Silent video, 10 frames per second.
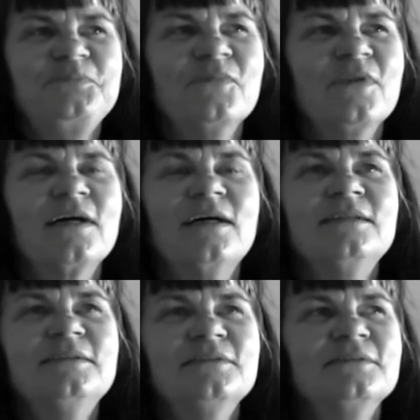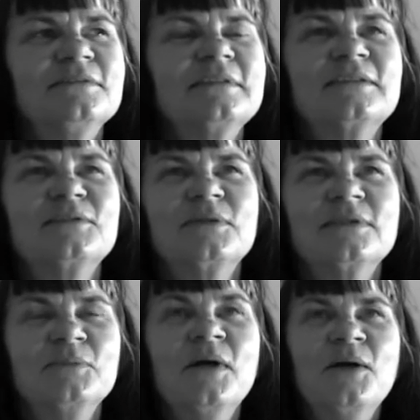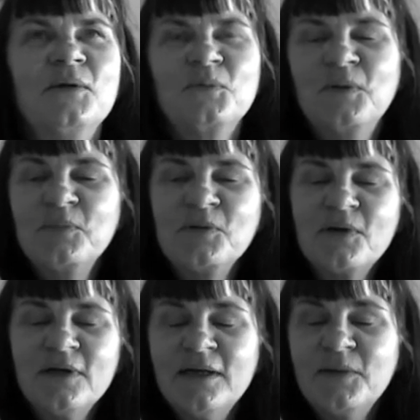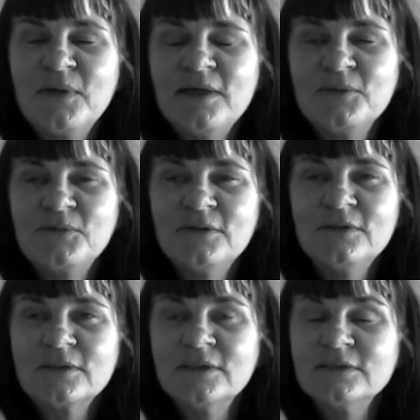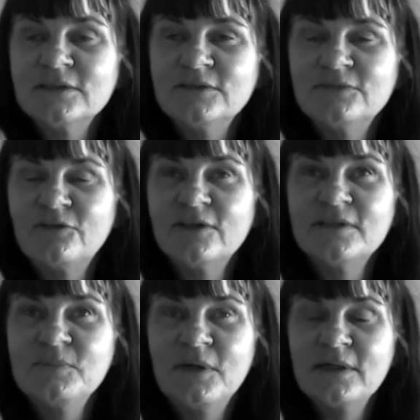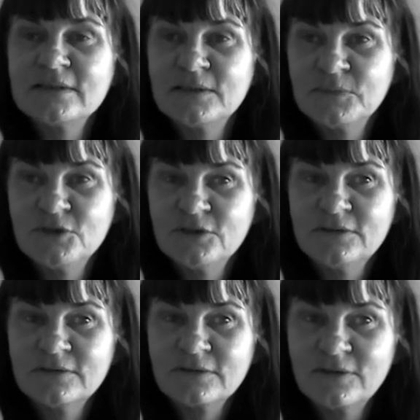Okay, this is one of... When we're on our way to work and confronted by some jerk